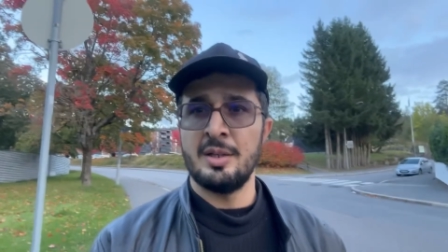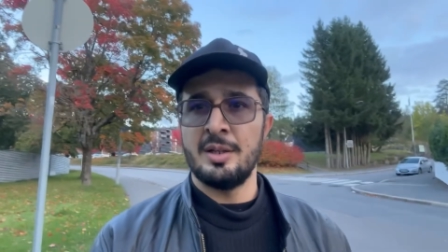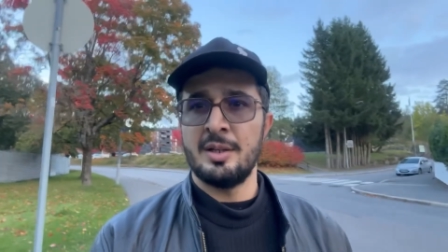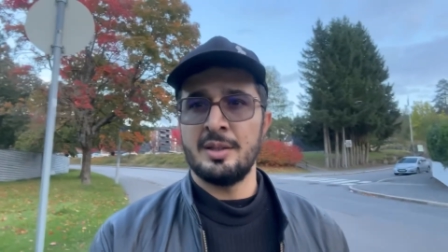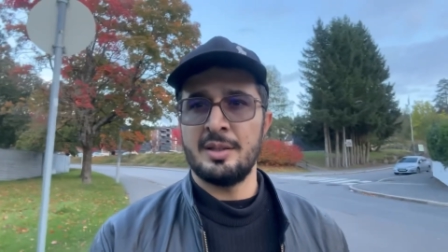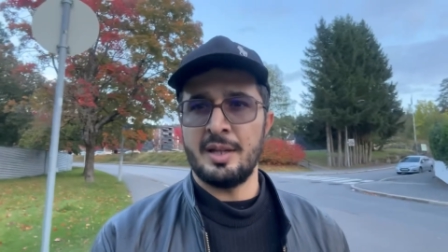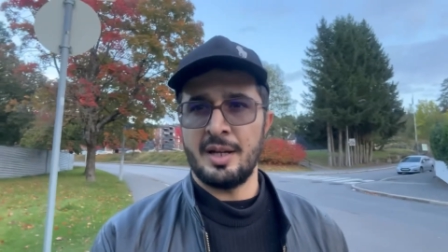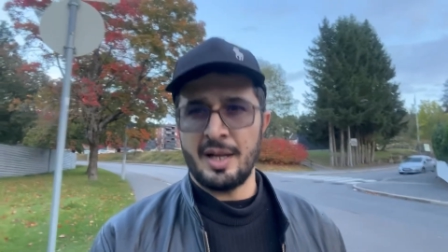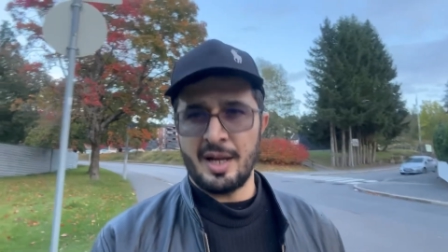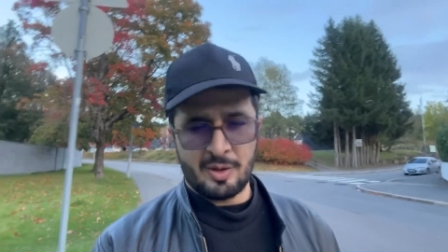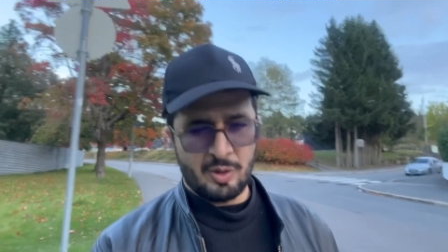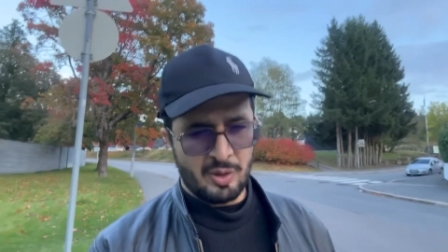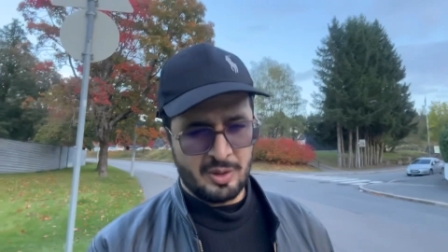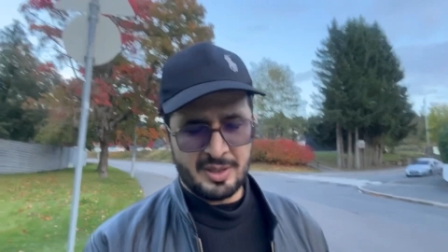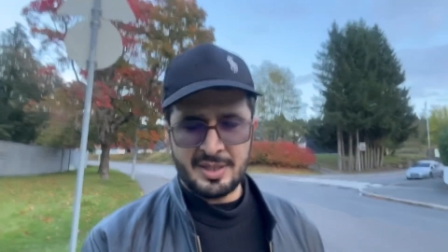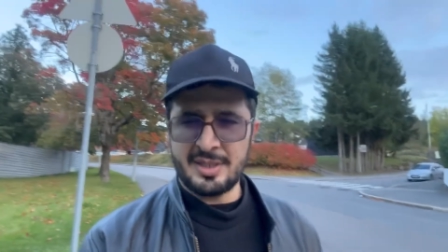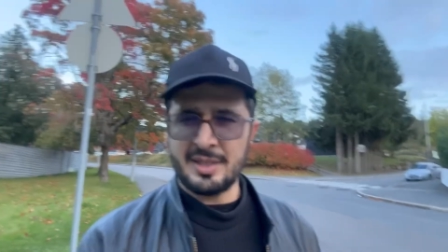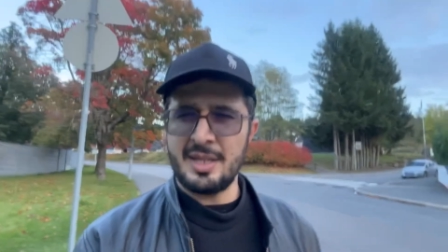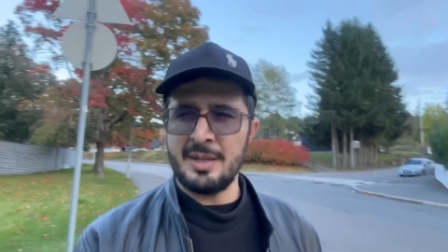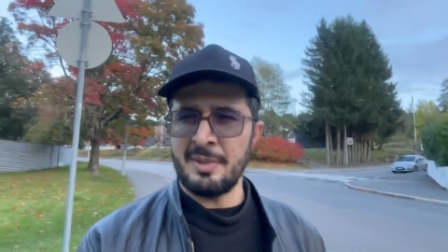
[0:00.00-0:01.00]
that i got
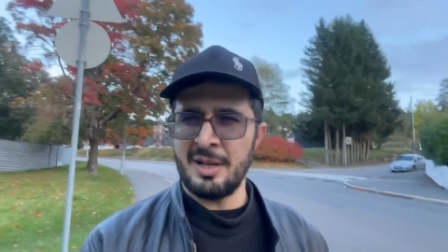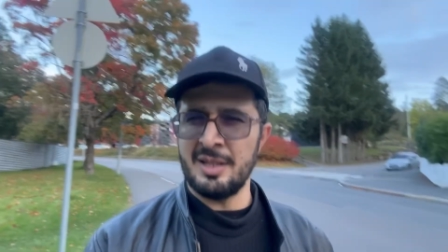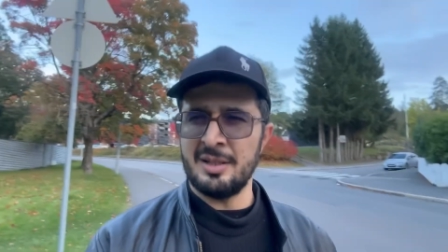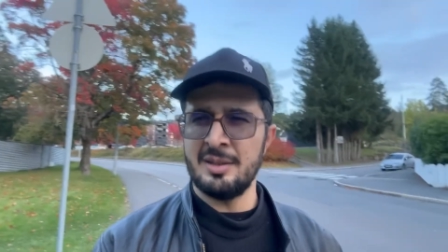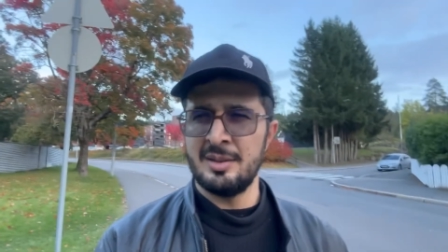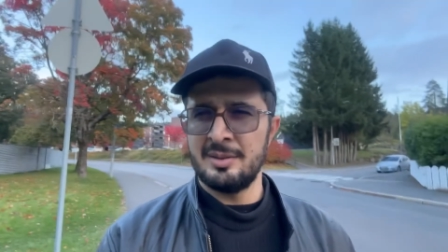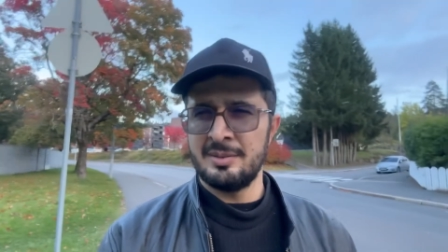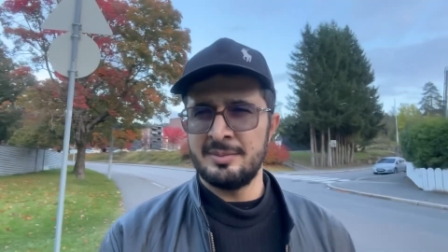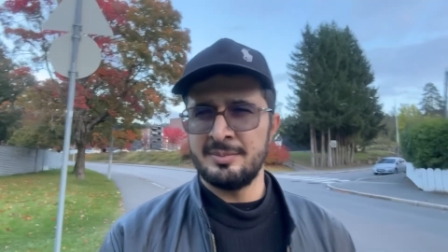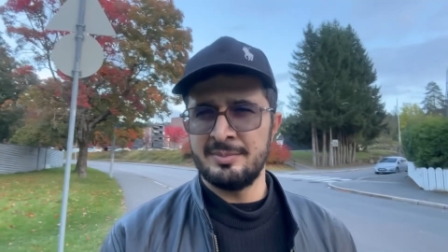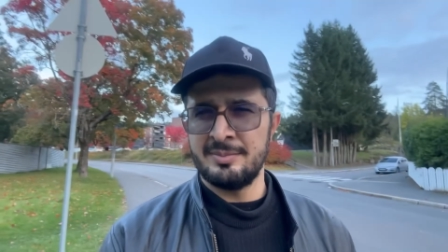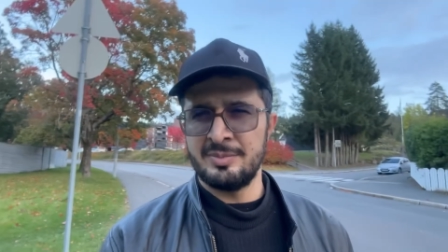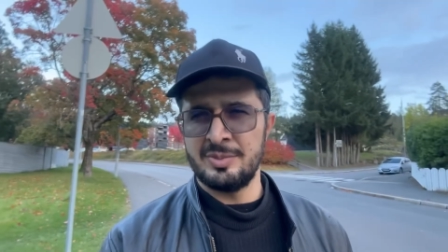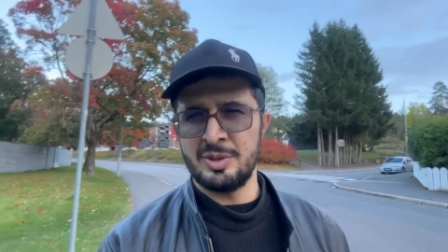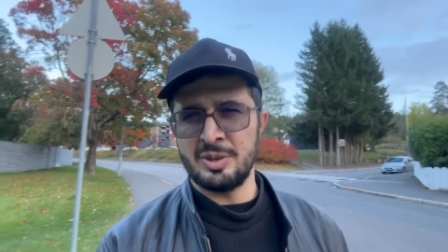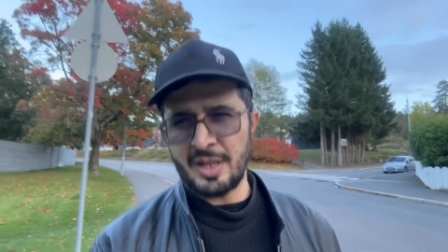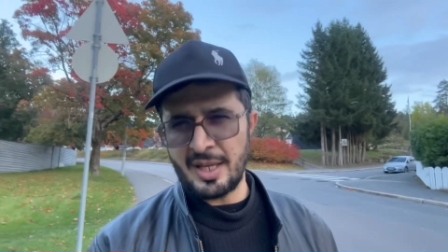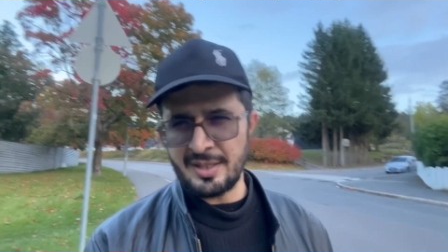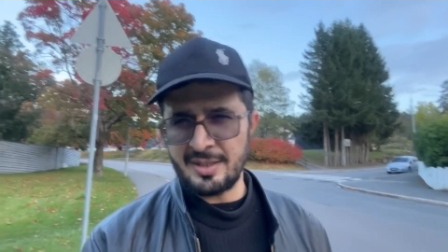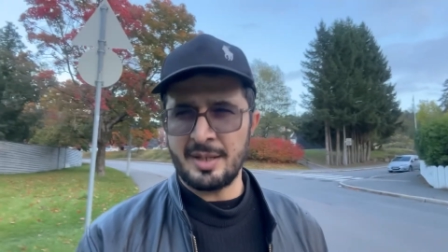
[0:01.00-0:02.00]
this email
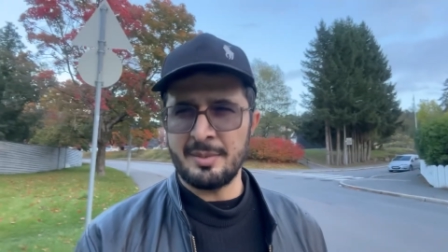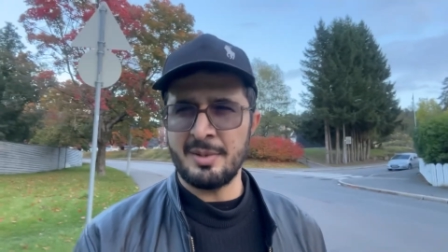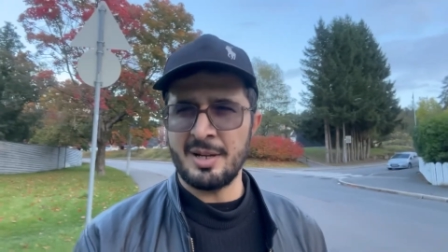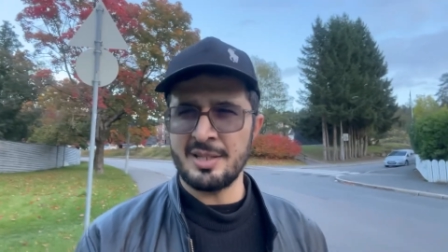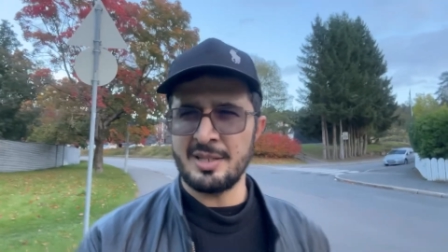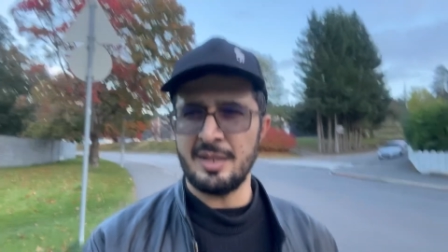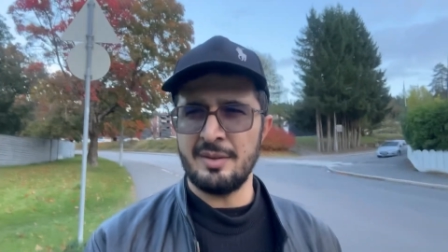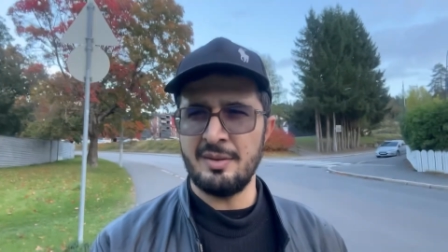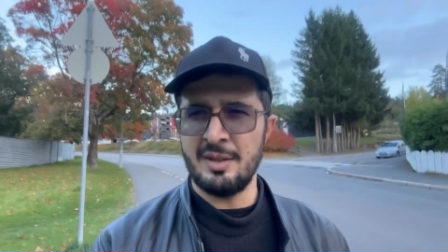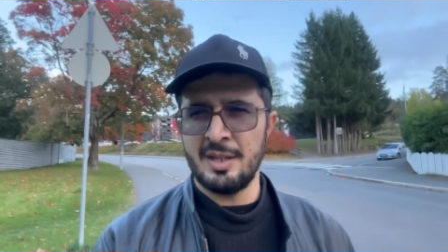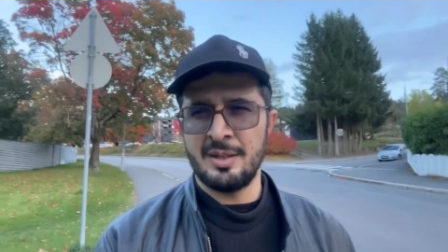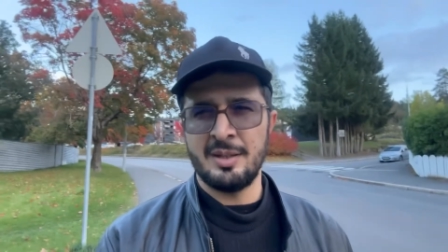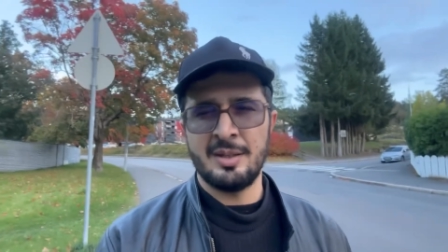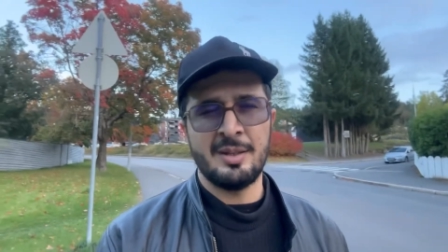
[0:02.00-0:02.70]
should i send my cv